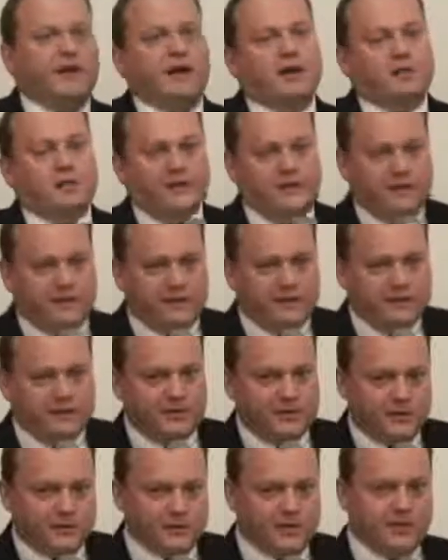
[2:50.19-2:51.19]

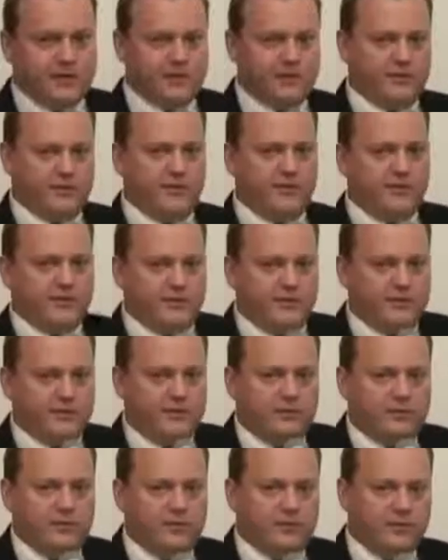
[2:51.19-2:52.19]
Hypothetically, the PRC
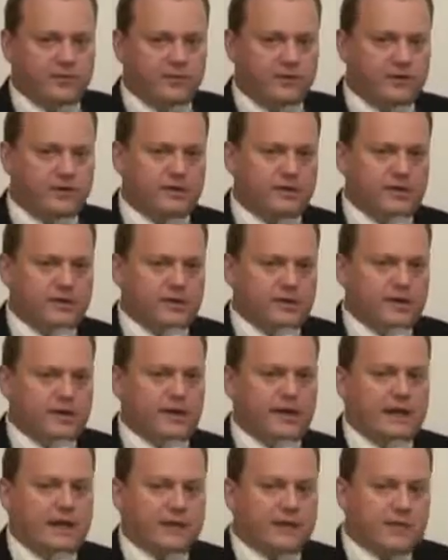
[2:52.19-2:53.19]
wants to launch it, and
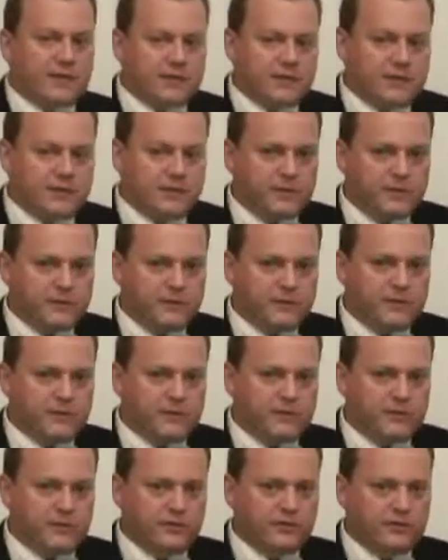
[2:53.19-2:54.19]
how much are we
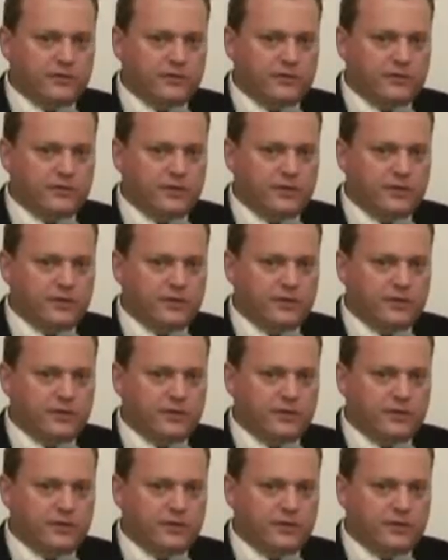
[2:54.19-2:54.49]
going to